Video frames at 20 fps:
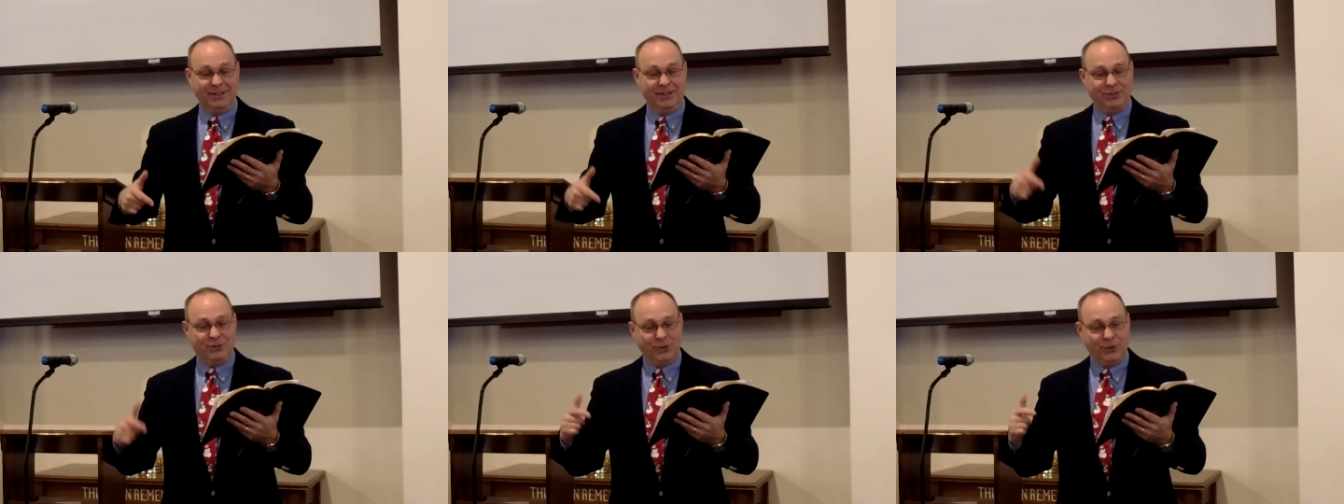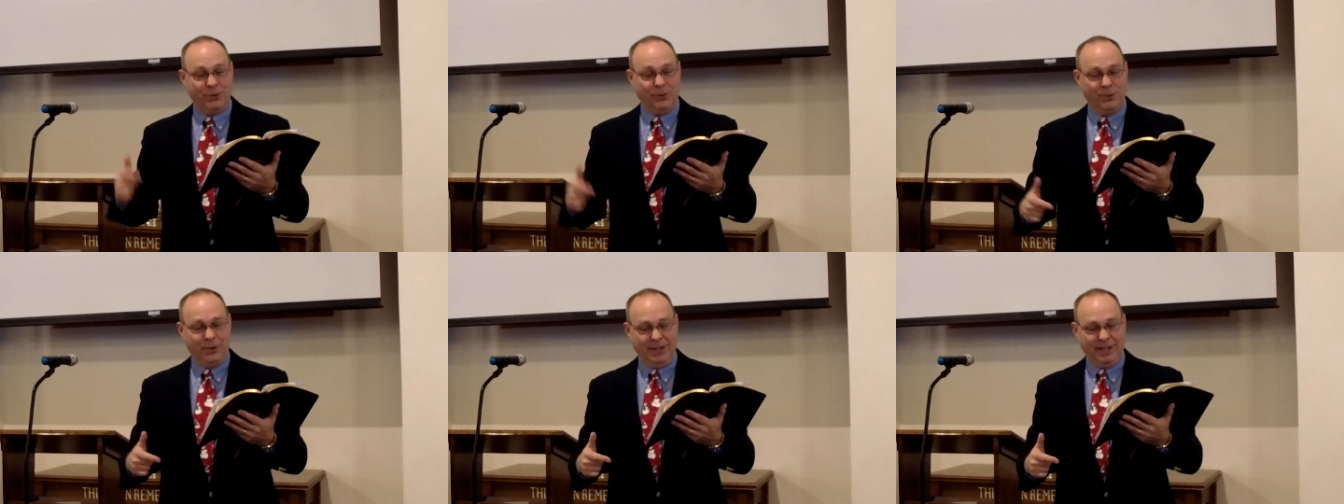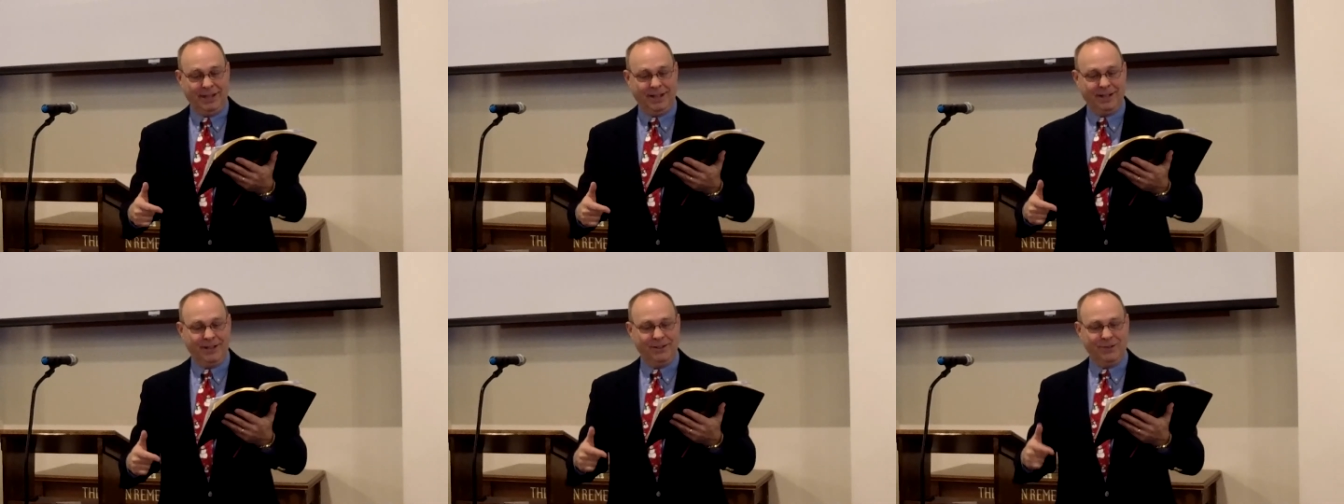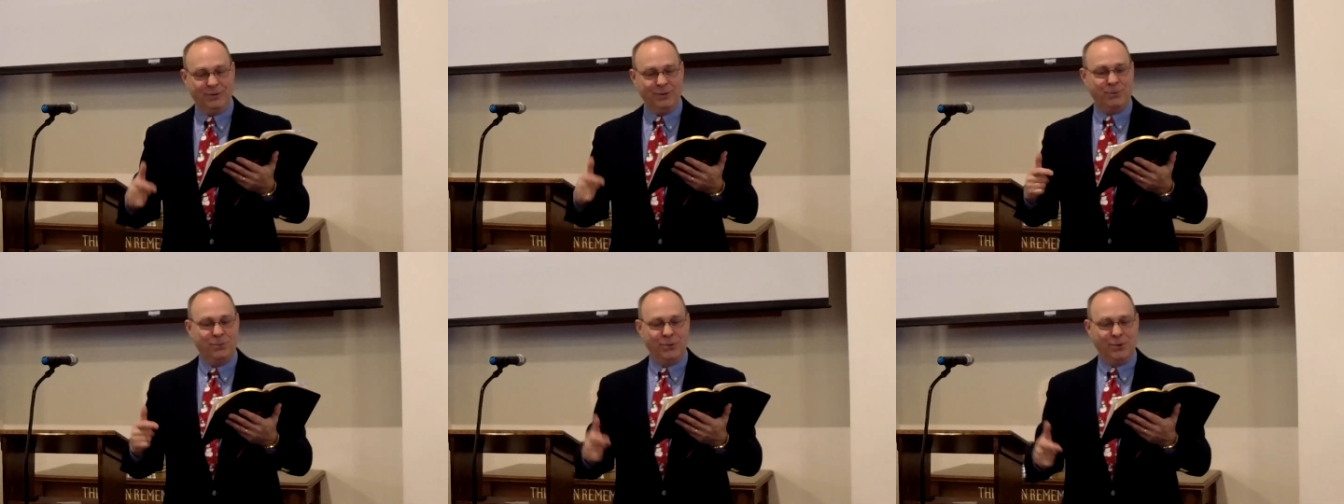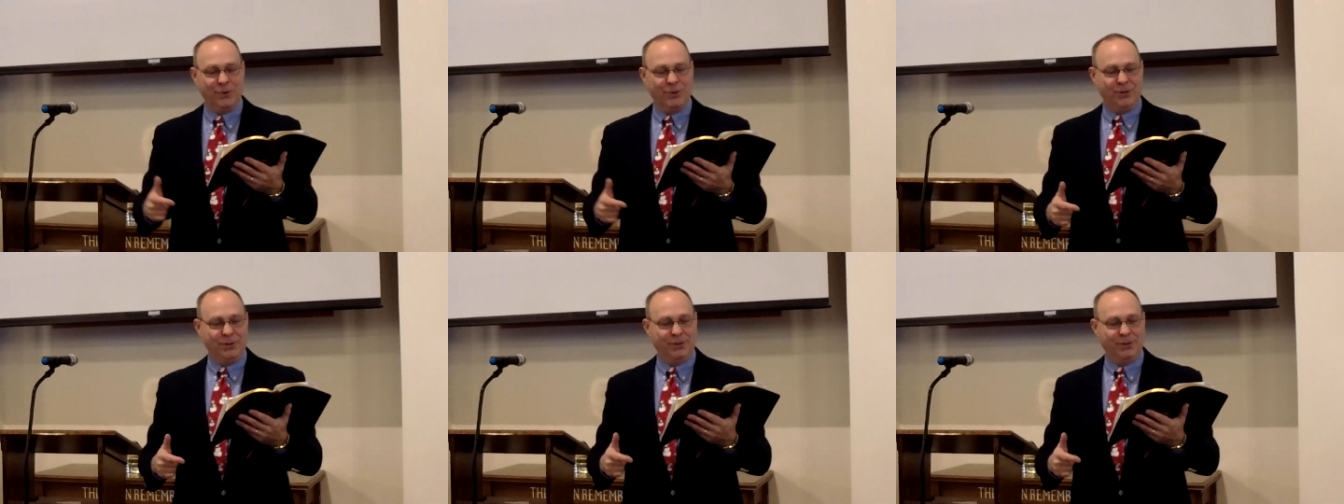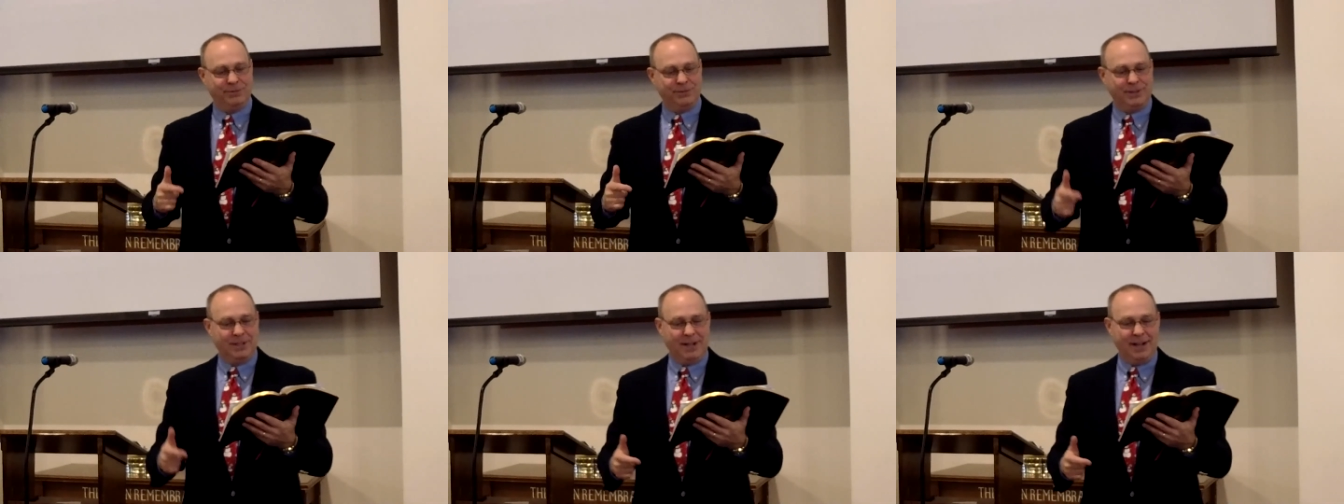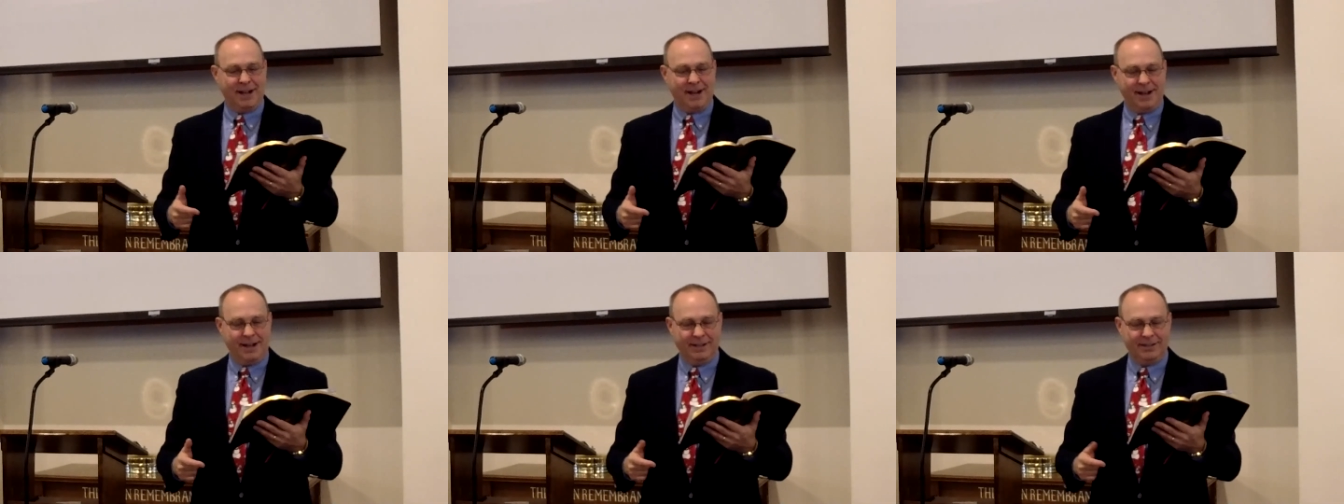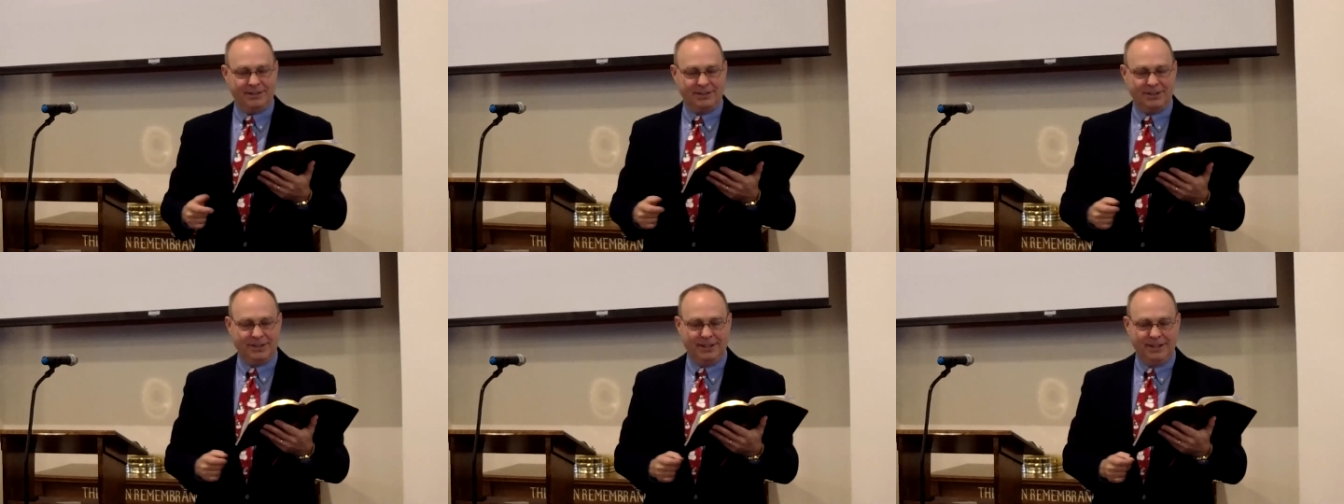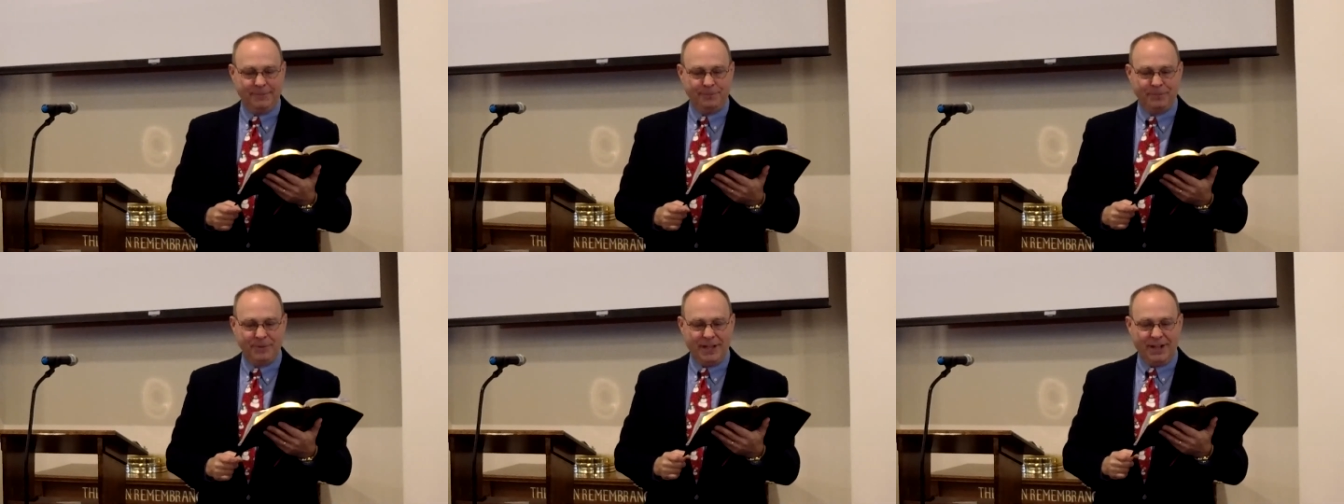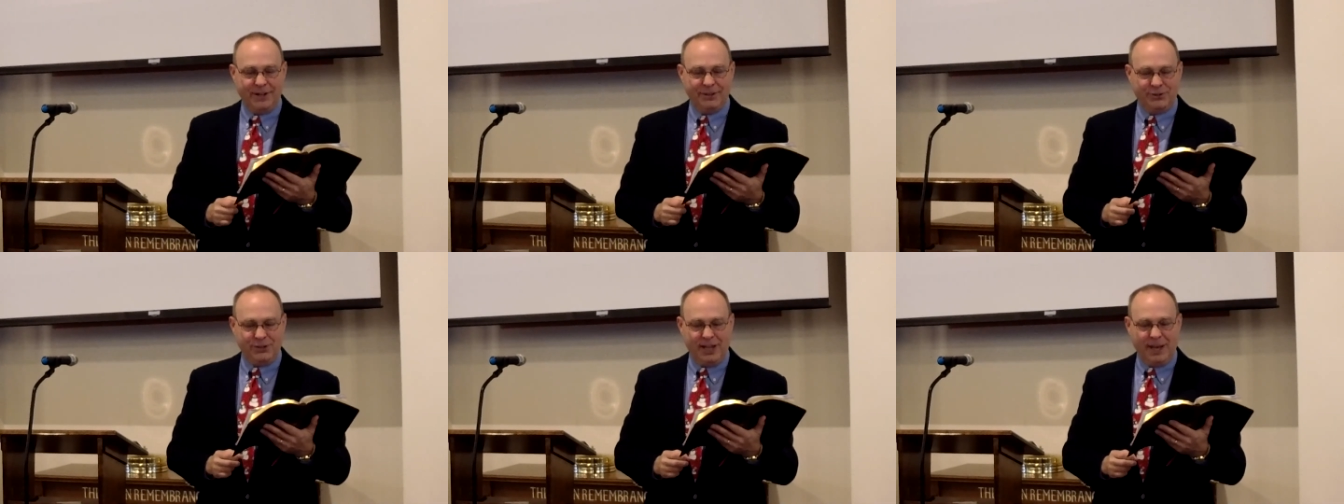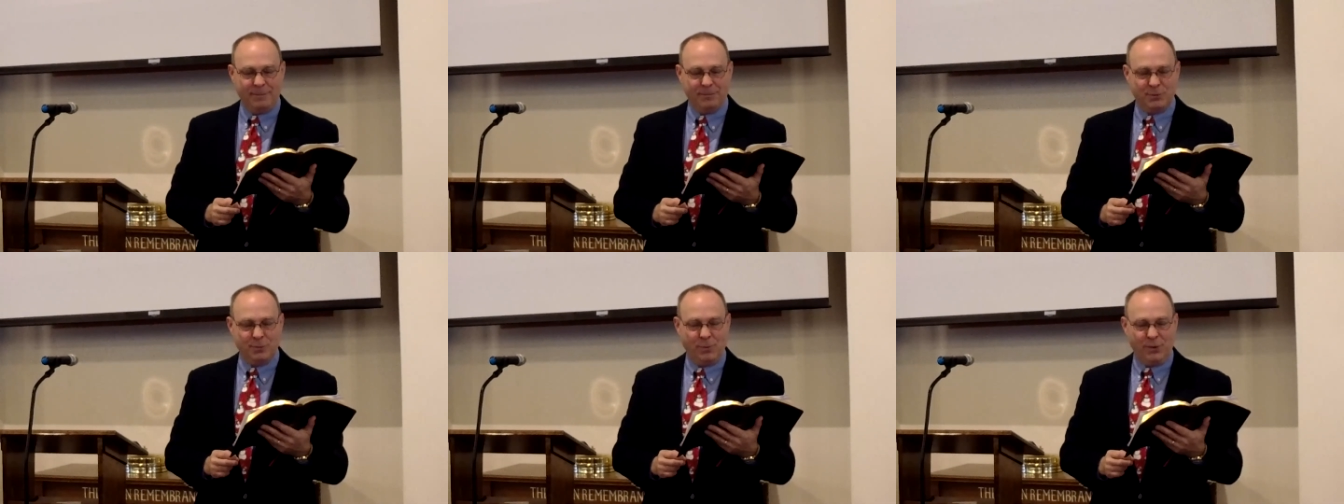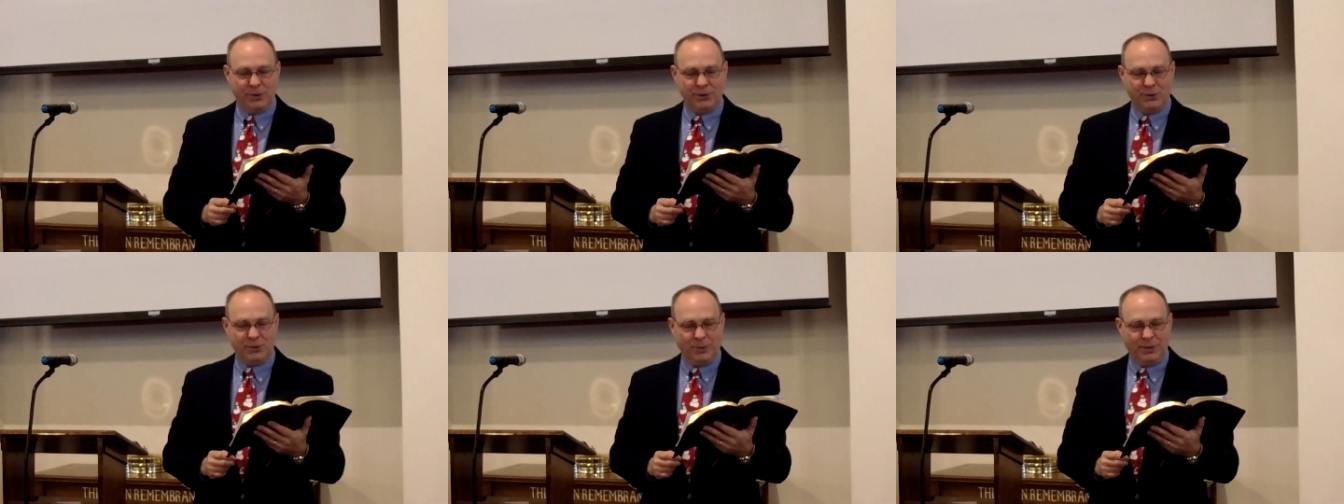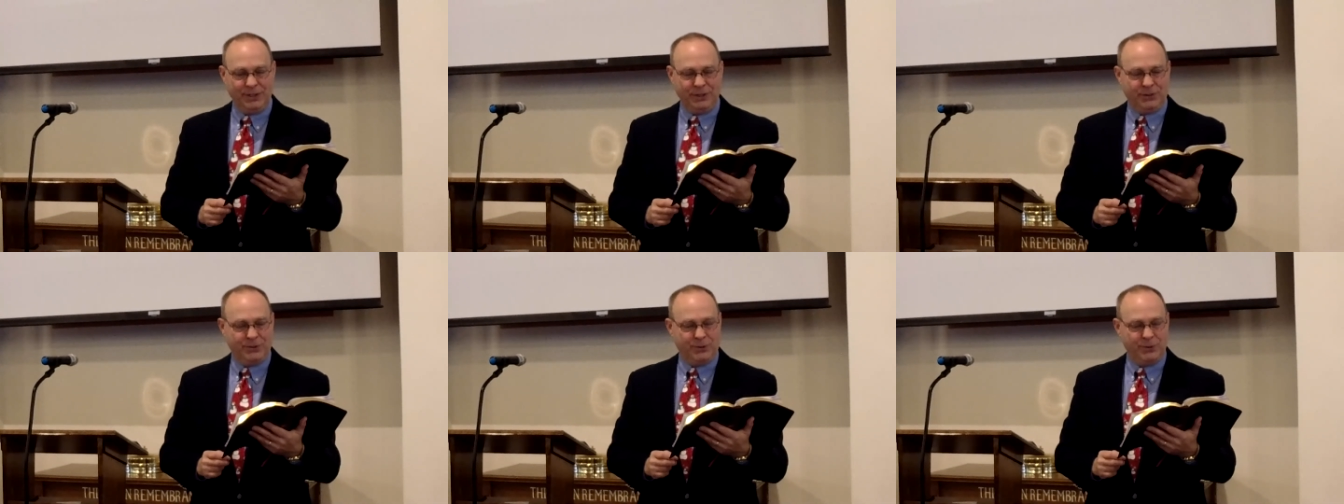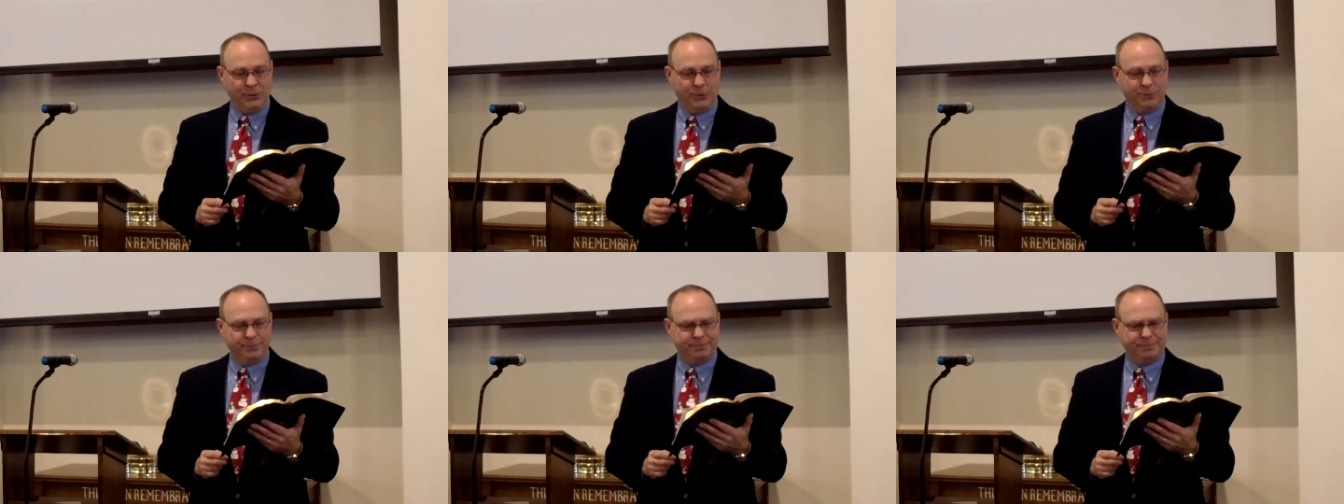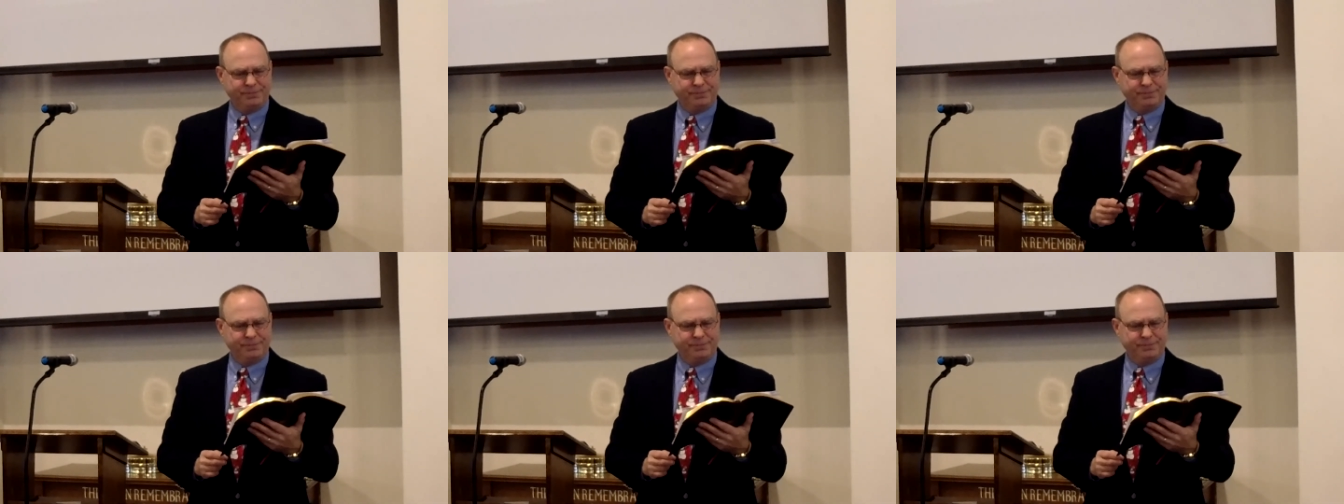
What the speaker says: Doing the word of God. James 1:22.